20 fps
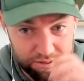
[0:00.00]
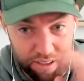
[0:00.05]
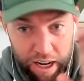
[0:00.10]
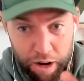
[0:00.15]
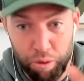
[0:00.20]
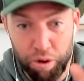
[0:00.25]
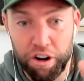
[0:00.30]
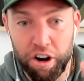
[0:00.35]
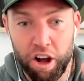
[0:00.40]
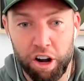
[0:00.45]

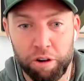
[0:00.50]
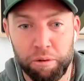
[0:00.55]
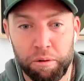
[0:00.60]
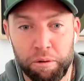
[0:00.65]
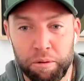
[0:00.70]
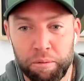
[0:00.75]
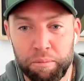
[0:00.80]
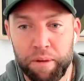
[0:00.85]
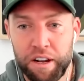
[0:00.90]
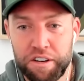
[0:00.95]
I want an
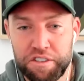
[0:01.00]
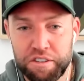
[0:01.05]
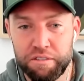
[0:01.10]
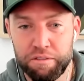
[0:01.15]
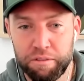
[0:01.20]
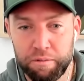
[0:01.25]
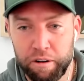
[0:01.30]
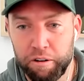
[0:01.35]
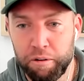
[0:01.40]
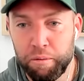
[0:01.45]
honorable mention
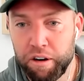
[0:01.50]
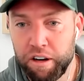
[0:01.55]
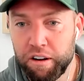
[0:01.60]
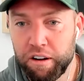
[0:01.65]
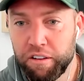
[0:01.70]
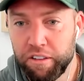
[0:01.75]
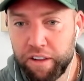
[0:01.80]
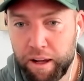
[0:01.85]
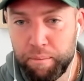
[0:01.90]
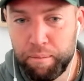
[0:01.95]
from everybody
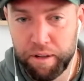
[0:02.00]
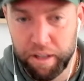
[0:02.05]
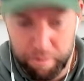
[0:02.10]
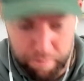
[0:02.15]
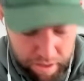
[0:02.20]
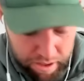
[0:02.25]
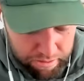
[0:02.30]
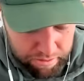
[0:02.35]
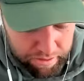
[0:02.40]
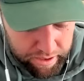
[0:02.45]
on that pick,
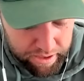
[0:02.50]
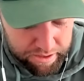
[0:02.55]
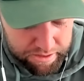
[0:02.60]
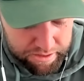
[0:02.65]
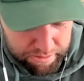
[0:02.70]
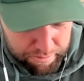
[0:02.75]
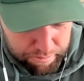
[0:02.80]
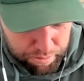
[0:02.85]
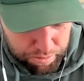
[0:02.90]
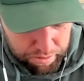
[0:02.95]
by the way,
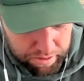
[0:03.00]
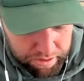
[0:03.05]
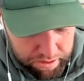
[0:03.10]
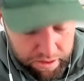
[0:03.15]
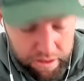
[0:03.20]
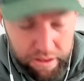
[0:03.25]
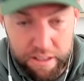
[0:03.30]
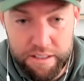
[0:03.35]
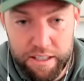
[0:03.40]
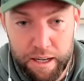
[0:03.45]
at some point
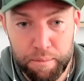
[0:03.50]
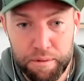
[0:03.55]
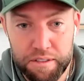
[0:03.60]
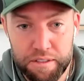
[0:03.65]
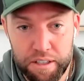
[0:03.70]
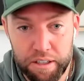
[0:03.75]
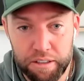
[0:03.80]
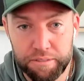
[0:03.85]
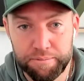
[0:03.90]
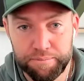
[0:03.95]
in this episode.